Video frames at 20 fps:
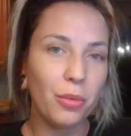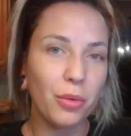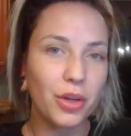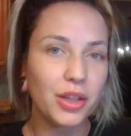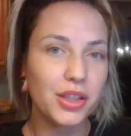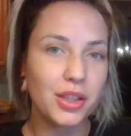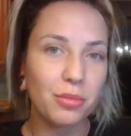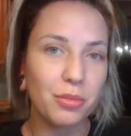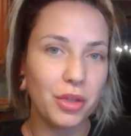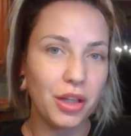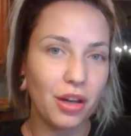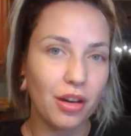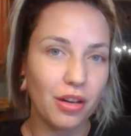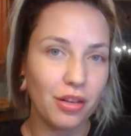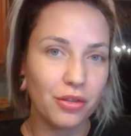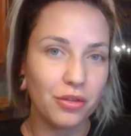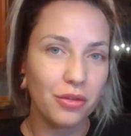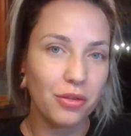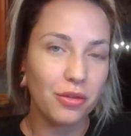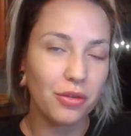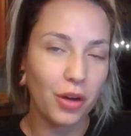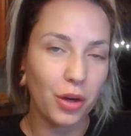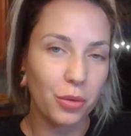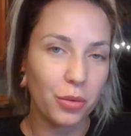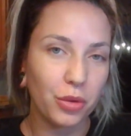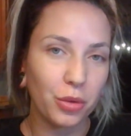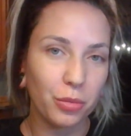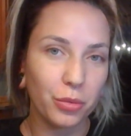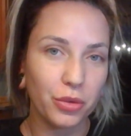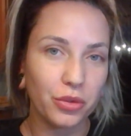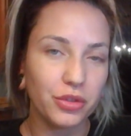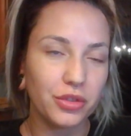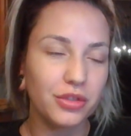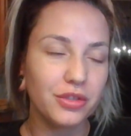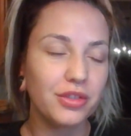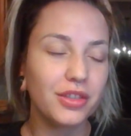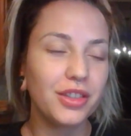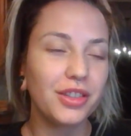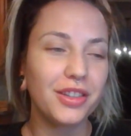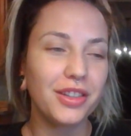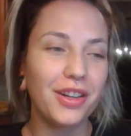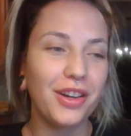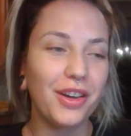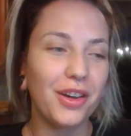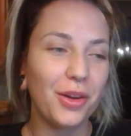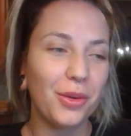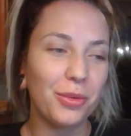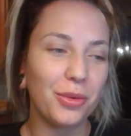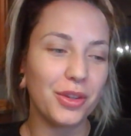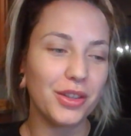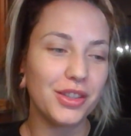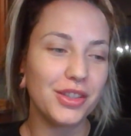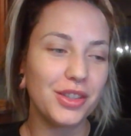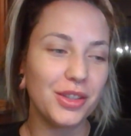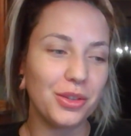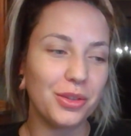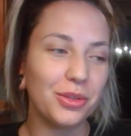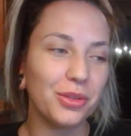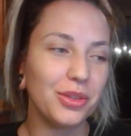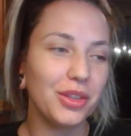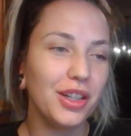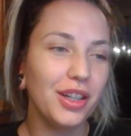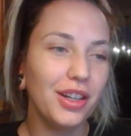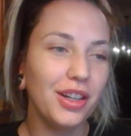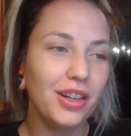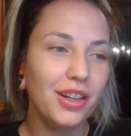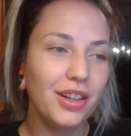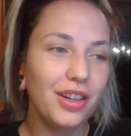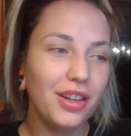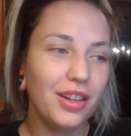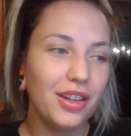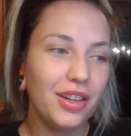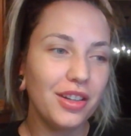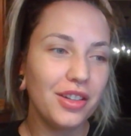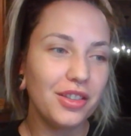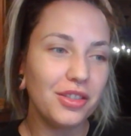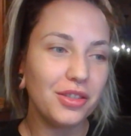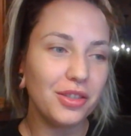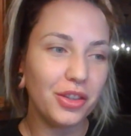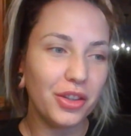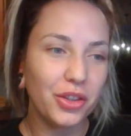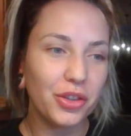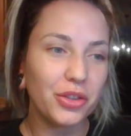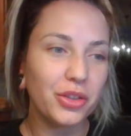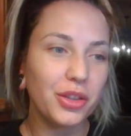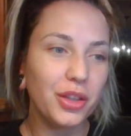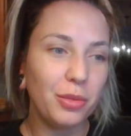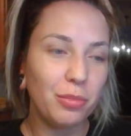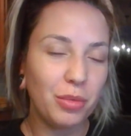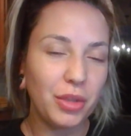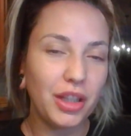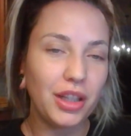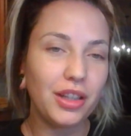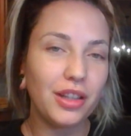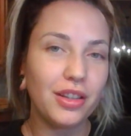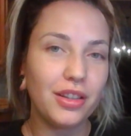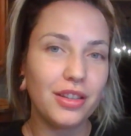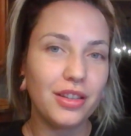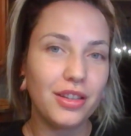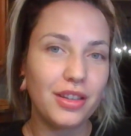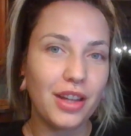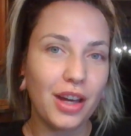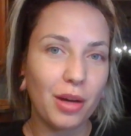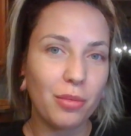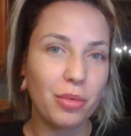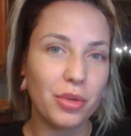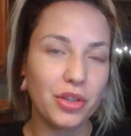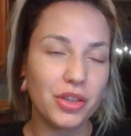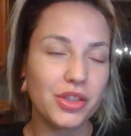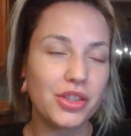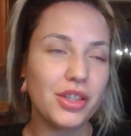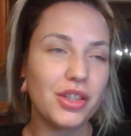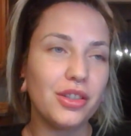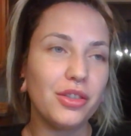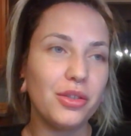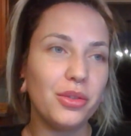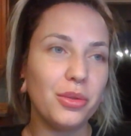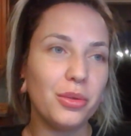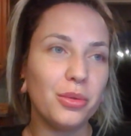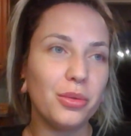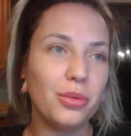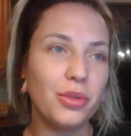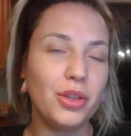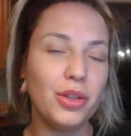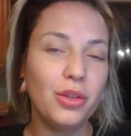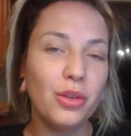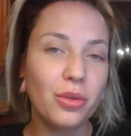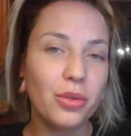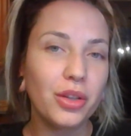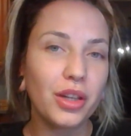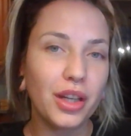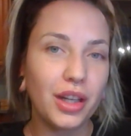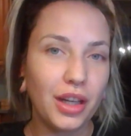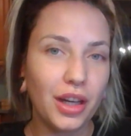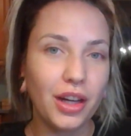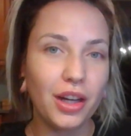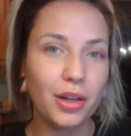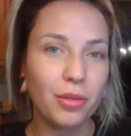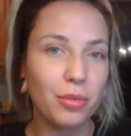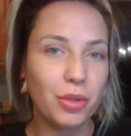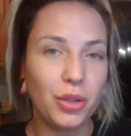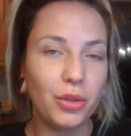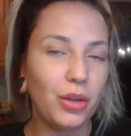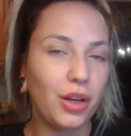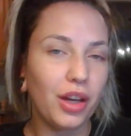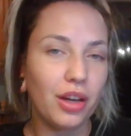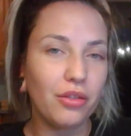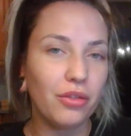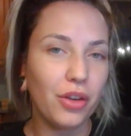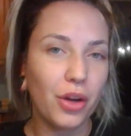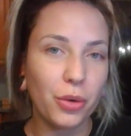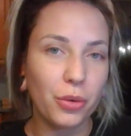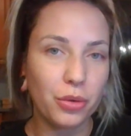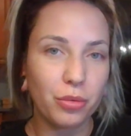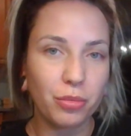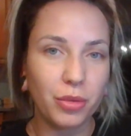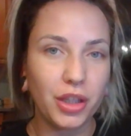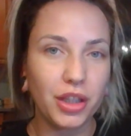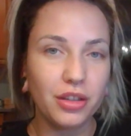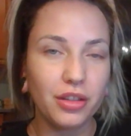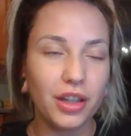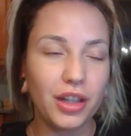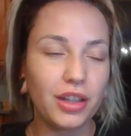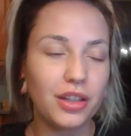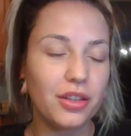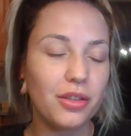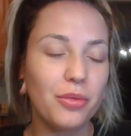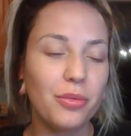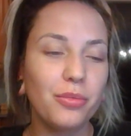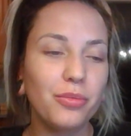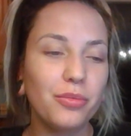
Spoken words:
want to be unfuckable. I want to literally be that person who, you know that I care, but you can't fuck with me, like,